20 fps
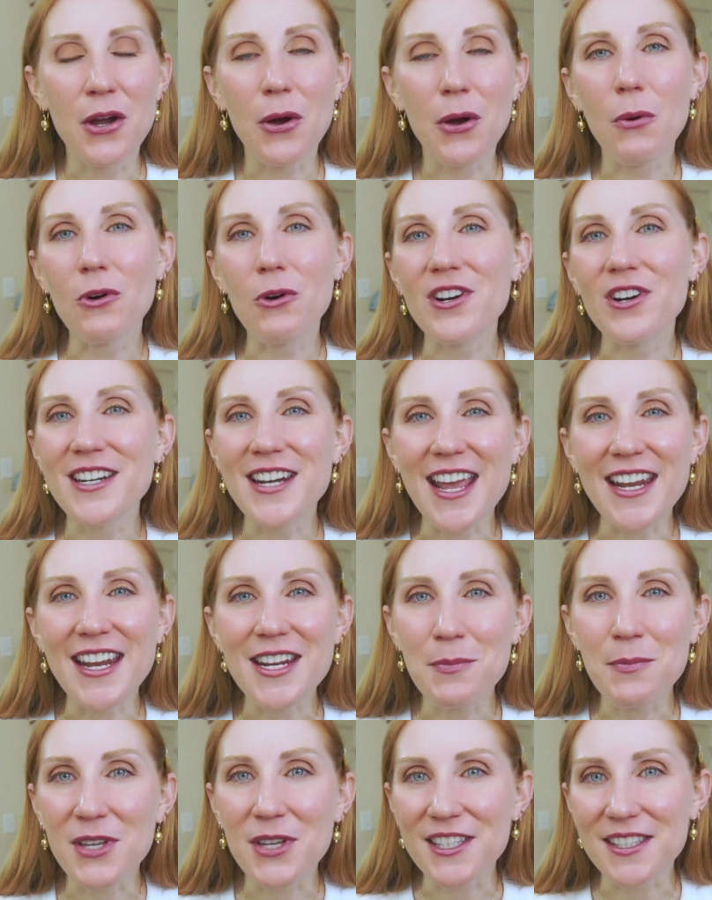or in
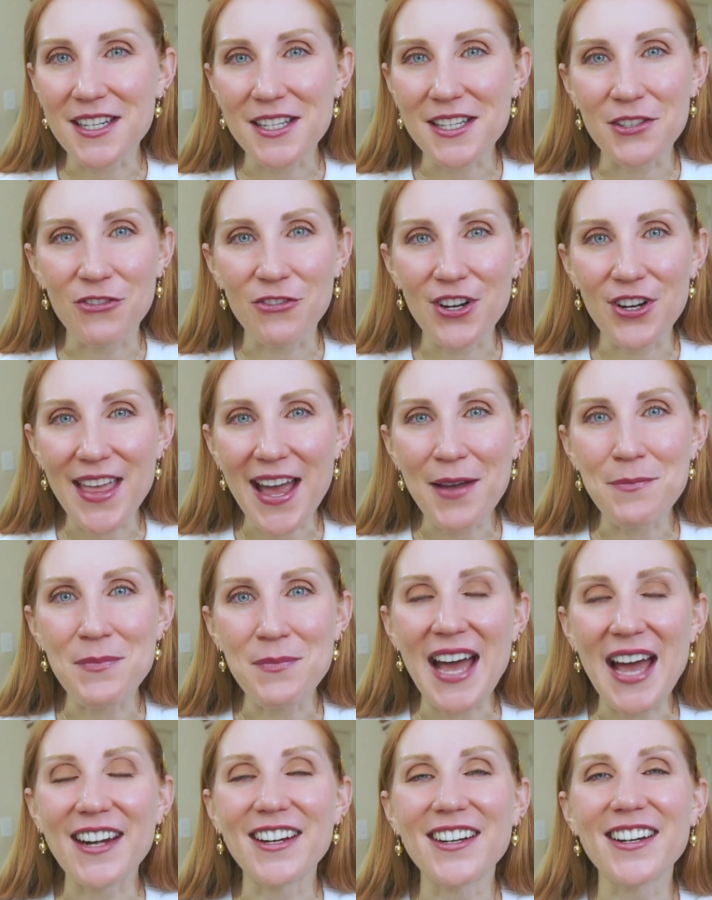any business for that
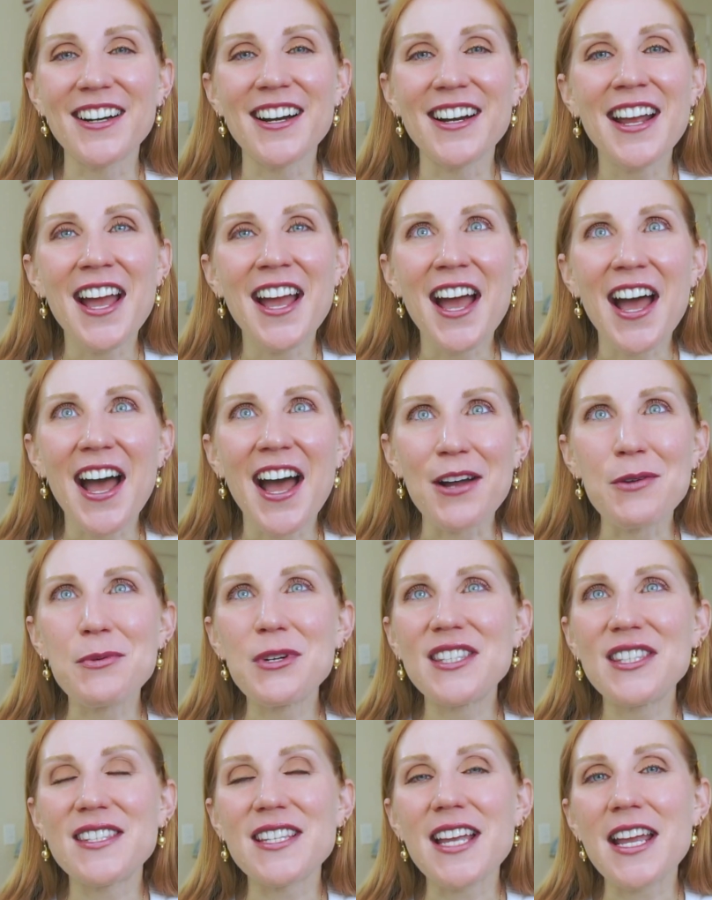matter. I
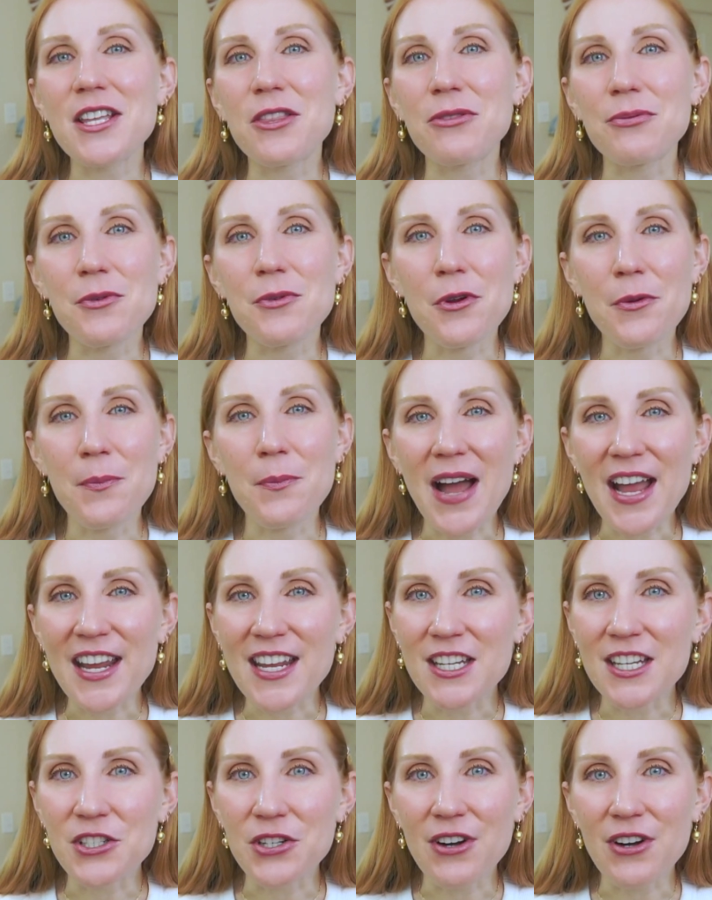would say through my
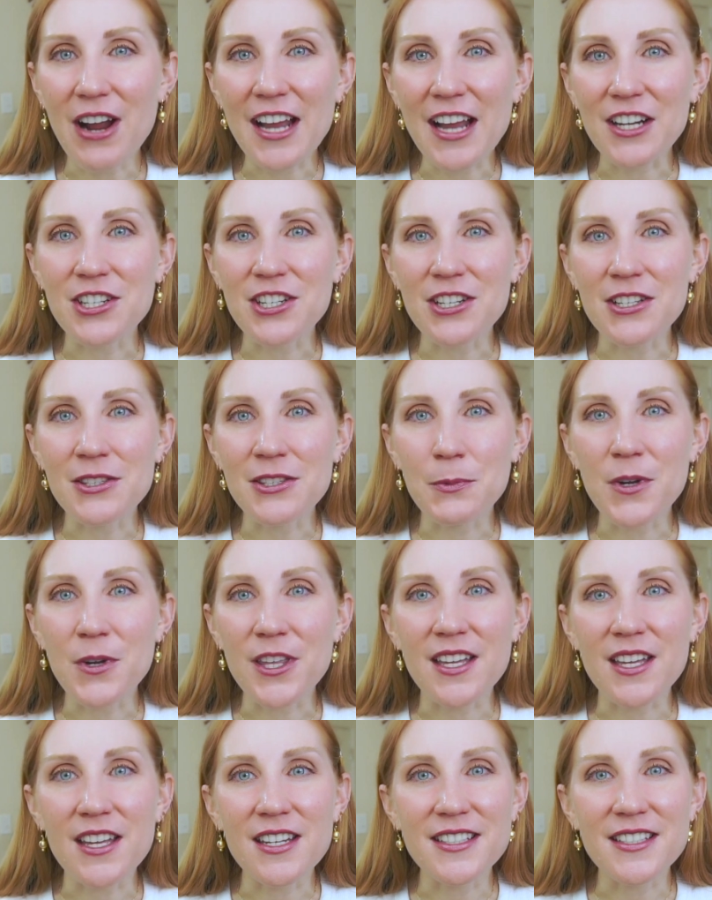interactions
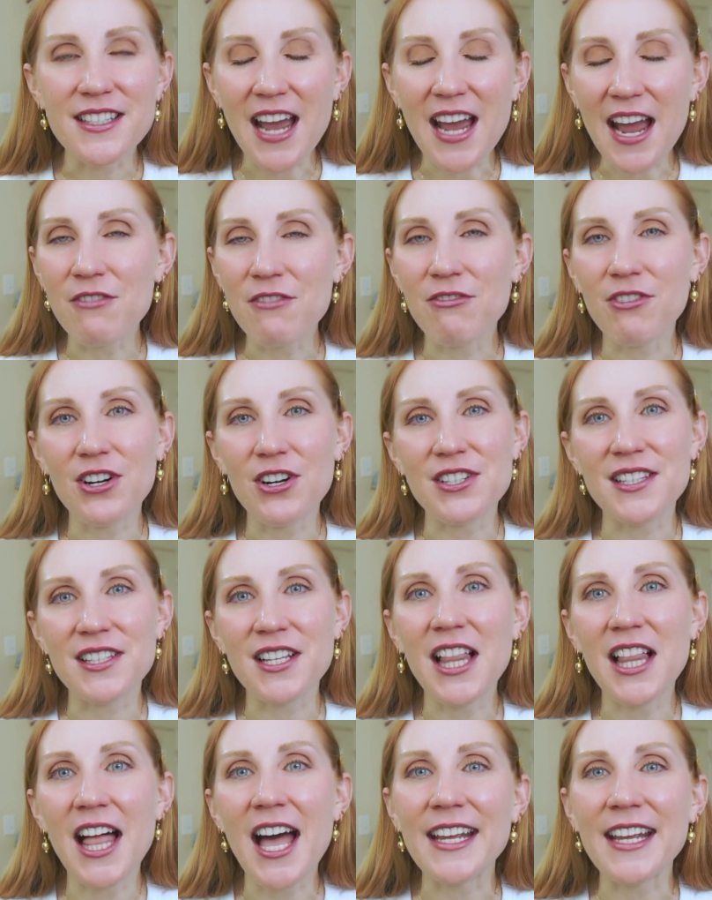with diverse
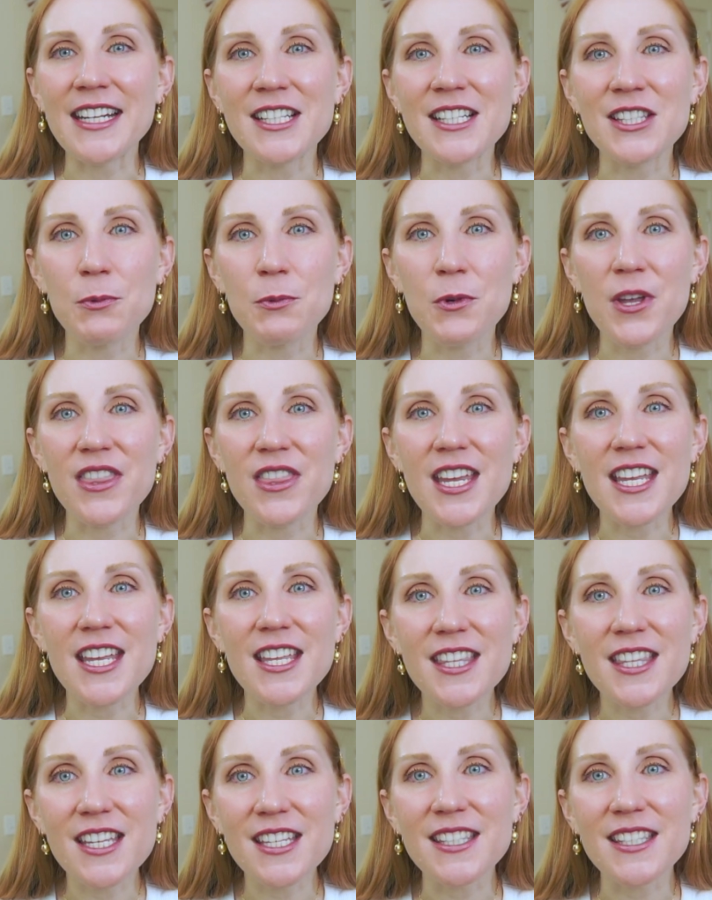clients
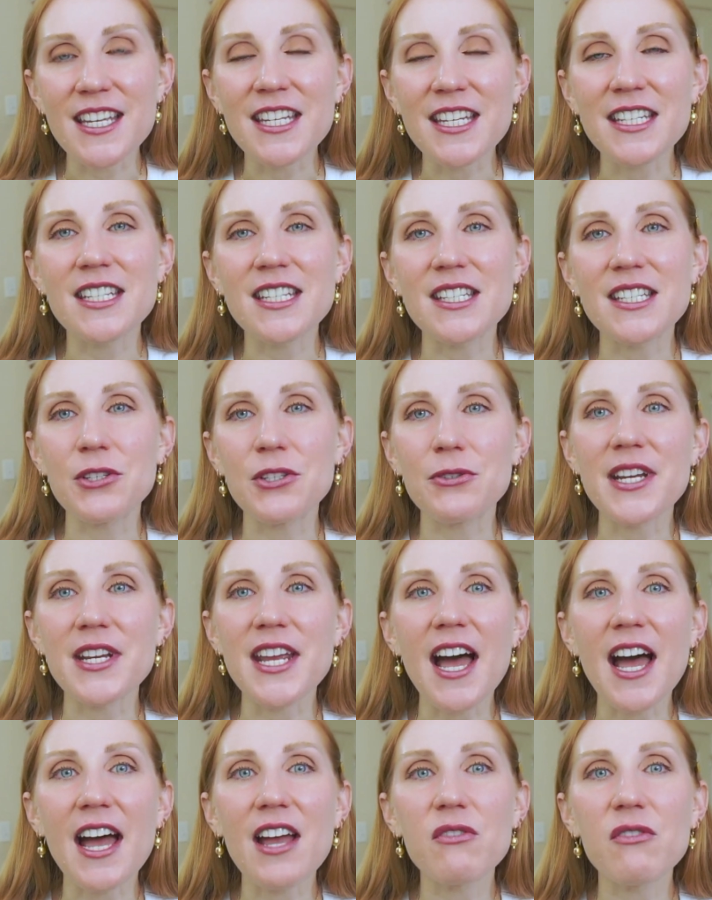within this
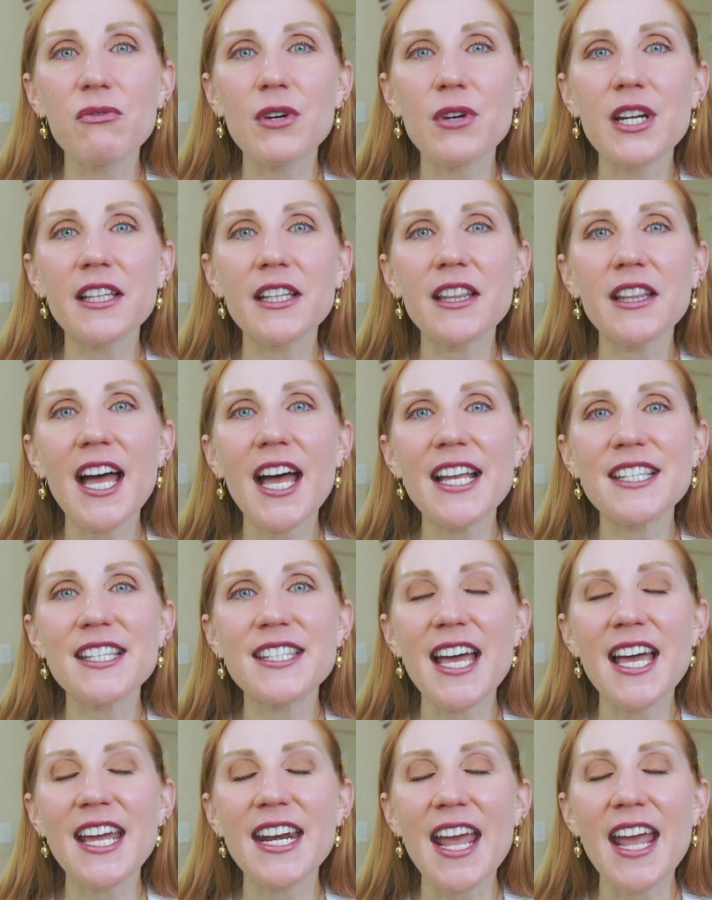industry, I've
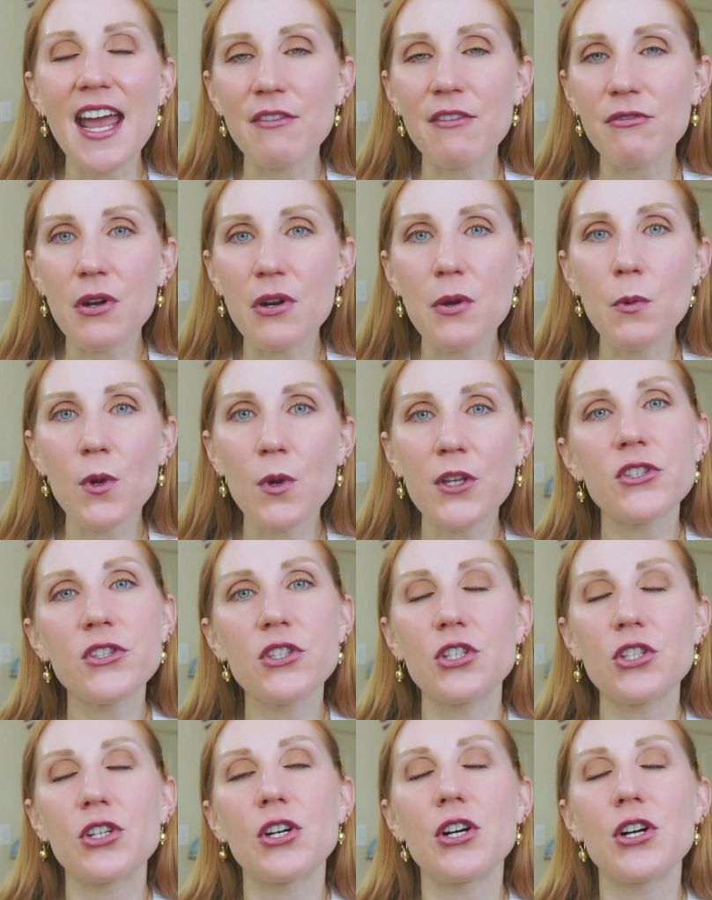realized that
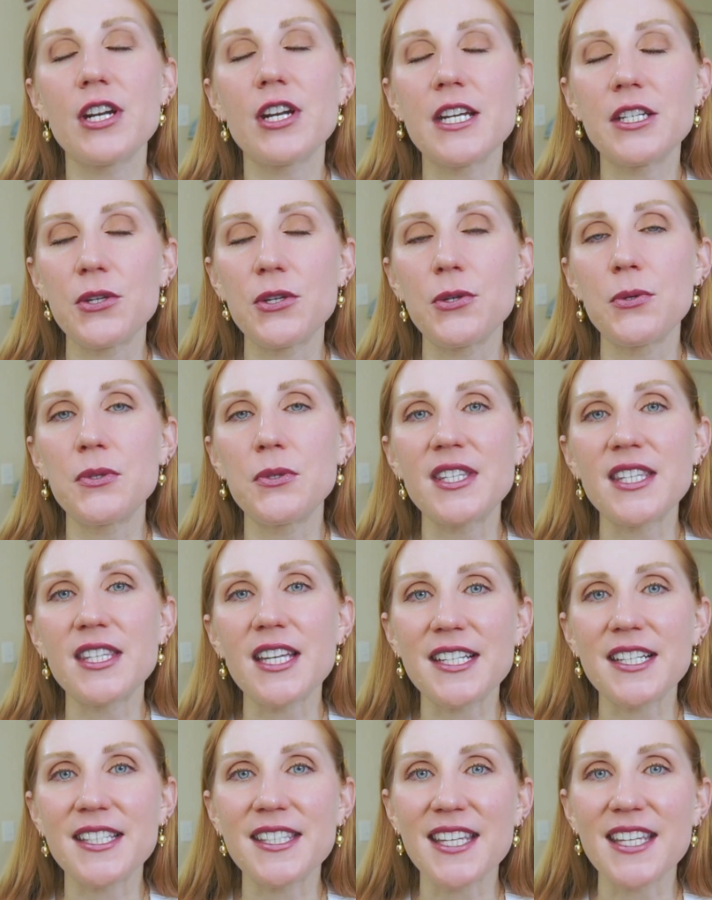everyone's journey to
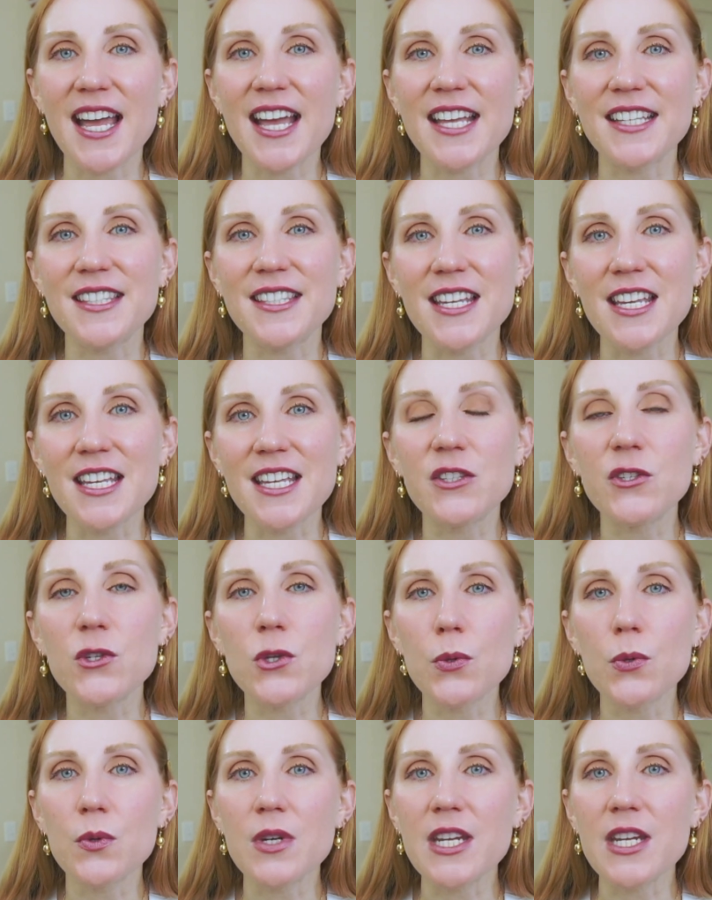success is
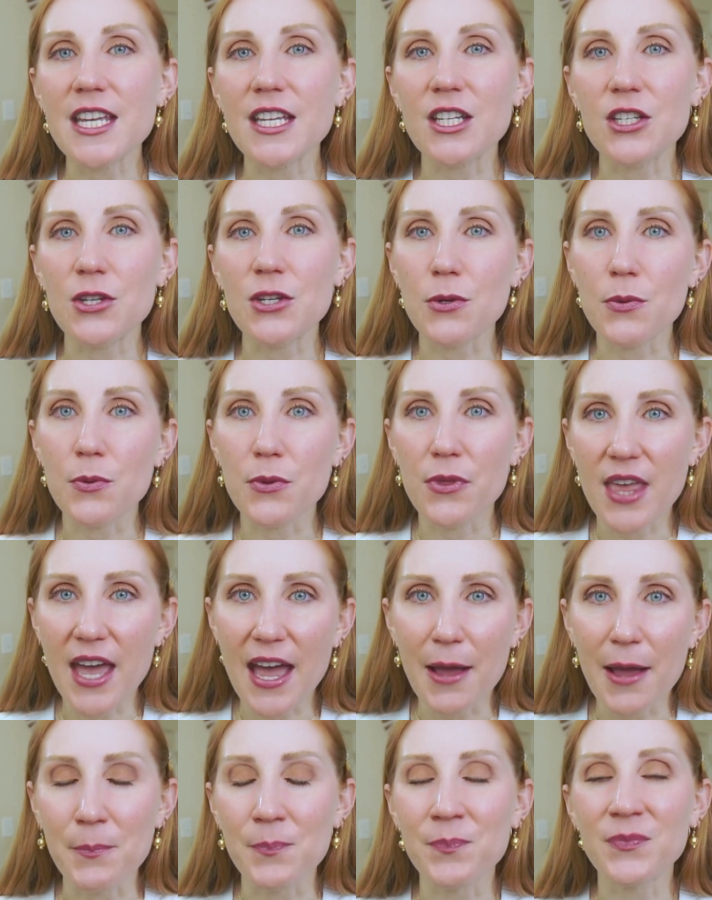unique to
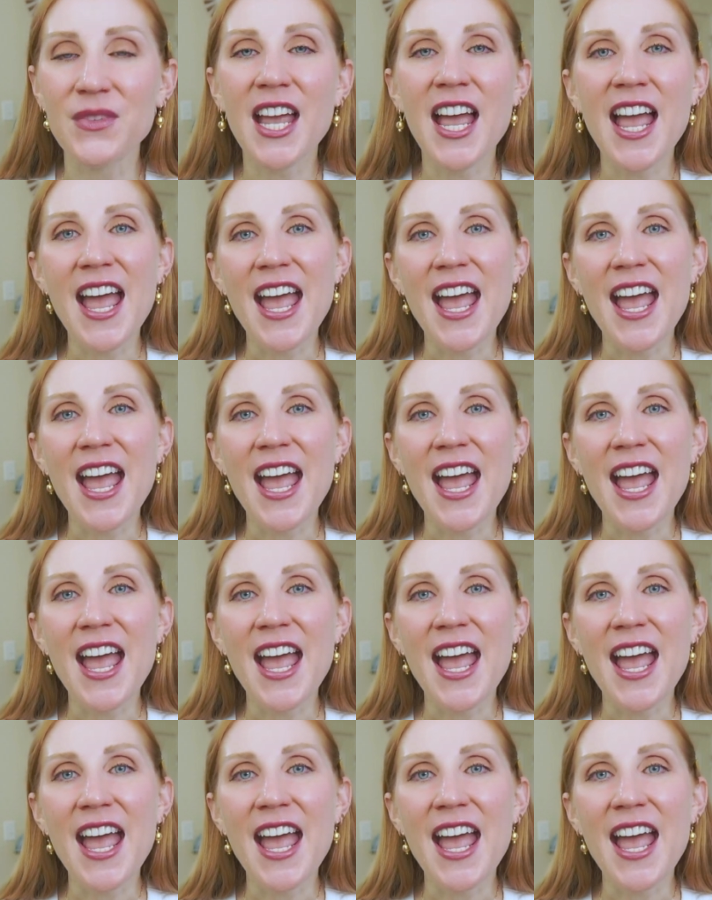them.